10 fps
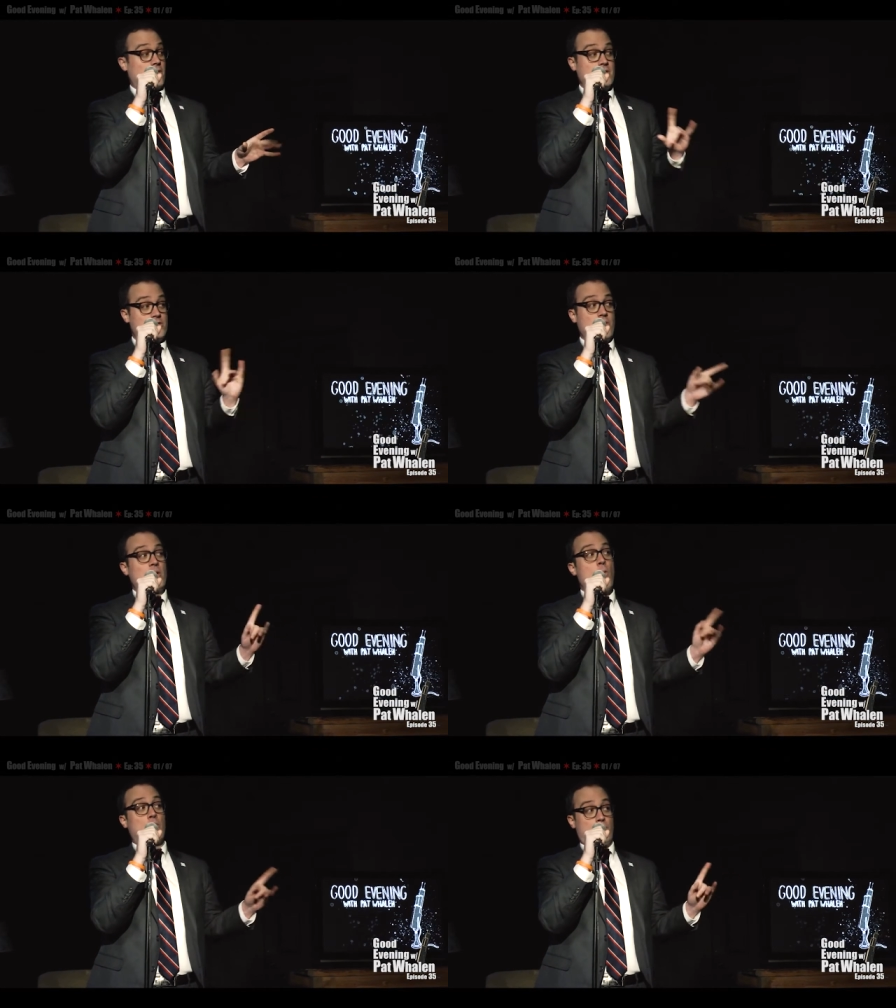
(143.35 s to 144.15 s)
There's only
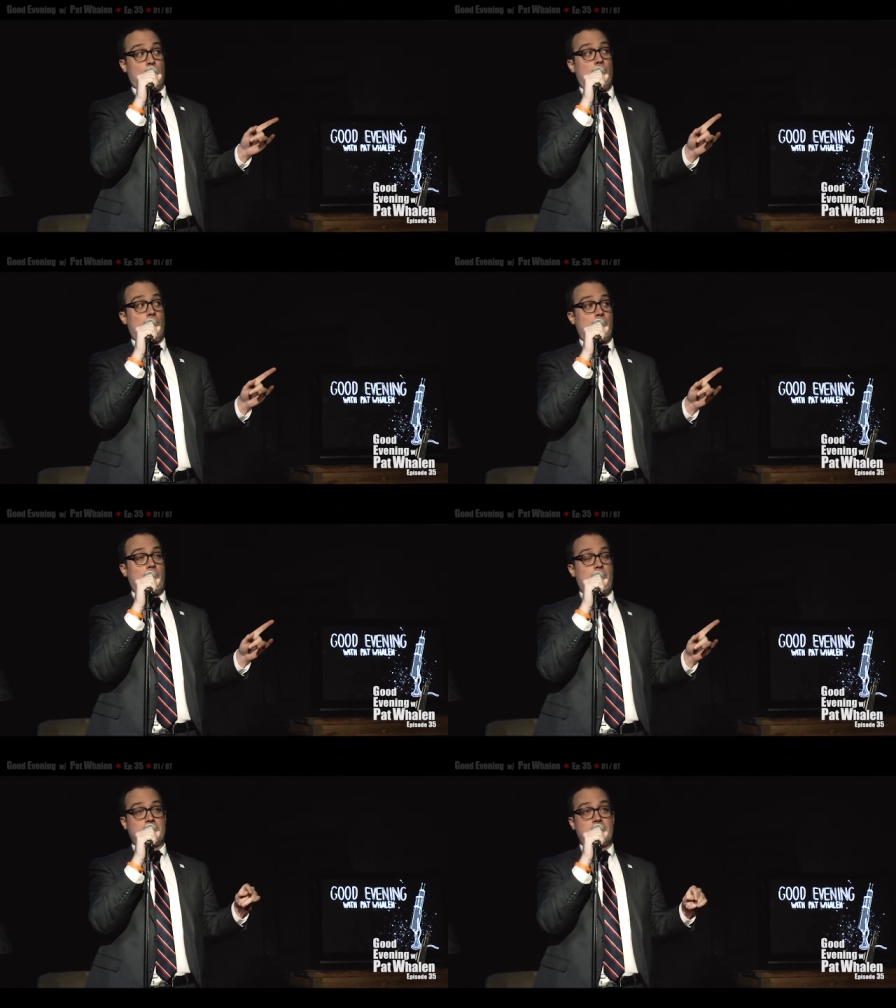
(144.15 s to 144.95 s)
one rule when I
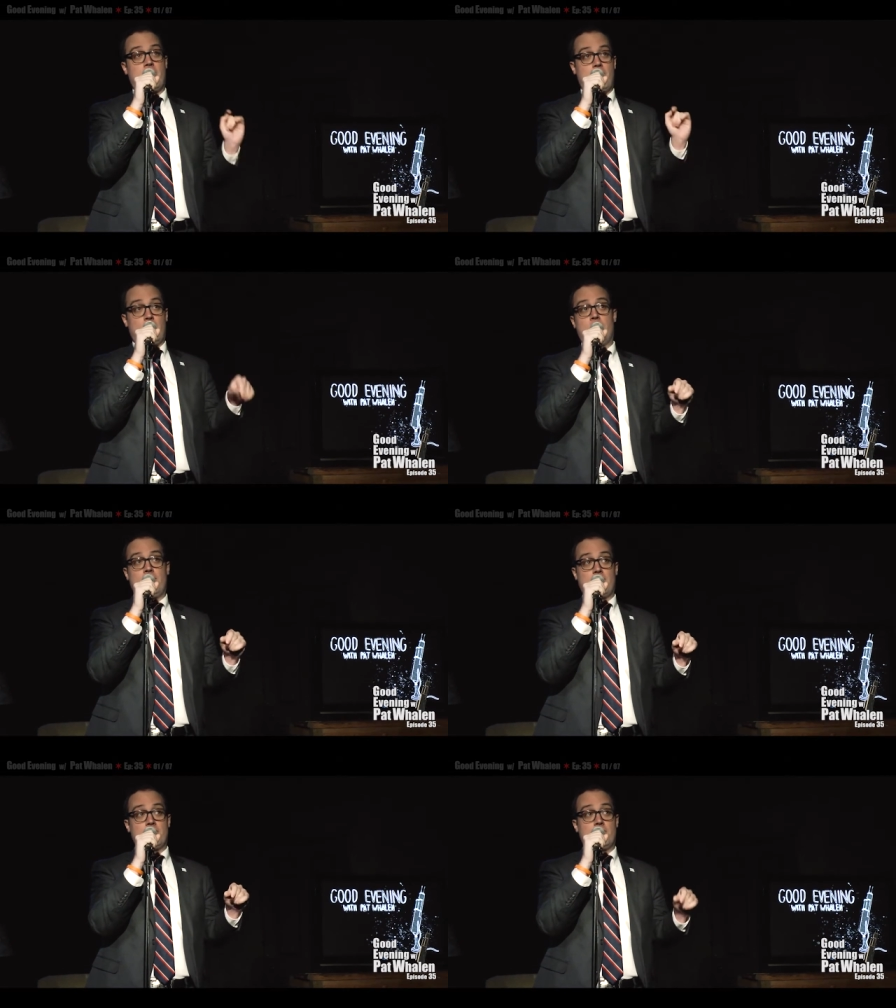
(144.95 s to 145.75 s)
watch the State of the
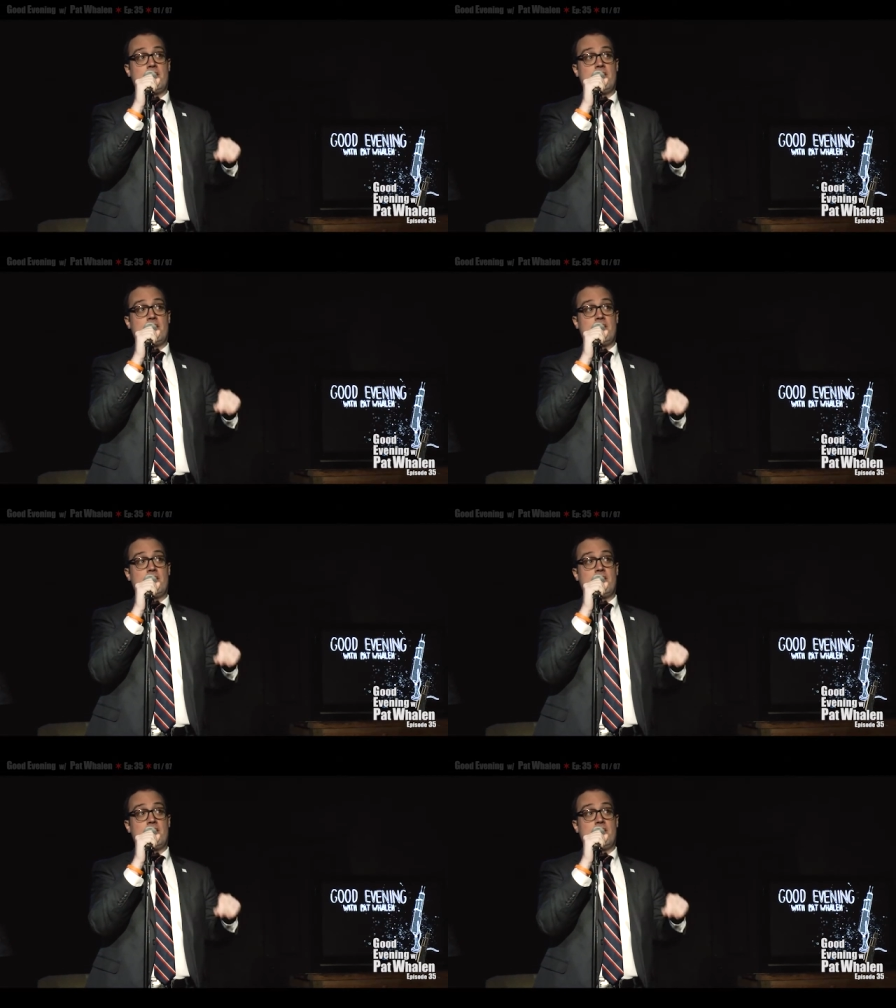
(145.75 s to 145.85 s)
Union this year.